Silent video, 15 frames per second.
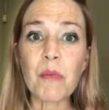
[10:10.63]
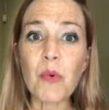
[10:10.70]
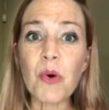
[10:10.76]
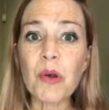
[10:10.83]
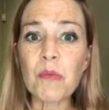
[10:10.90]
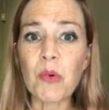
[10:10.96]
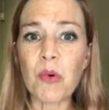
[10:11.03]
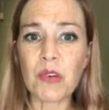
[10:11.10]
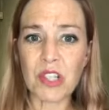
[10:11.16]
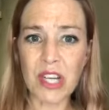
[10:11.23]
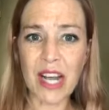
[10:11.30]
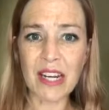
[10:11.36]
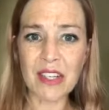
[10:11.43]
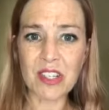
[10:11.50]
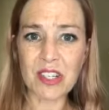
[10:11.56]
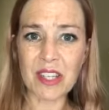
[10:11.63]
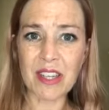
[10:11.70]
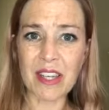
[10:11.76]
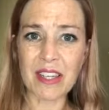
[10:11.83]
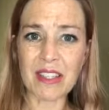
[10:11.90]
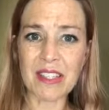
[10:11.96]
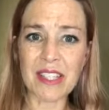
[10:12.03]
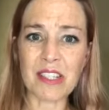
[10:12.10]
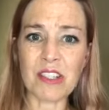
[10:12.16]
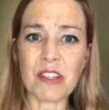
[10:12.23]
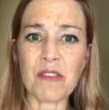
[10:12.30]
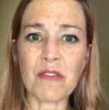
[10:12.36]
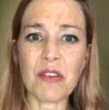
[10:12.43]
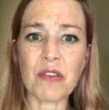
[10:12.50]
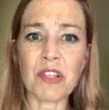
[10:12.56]
more and more challenging things
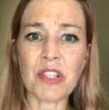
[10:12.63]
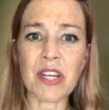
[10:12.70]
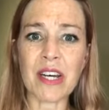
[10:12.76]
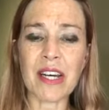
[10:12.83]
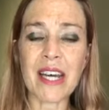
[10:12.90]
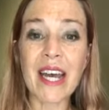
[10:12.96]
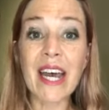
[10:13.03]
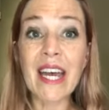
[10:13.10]
into the future.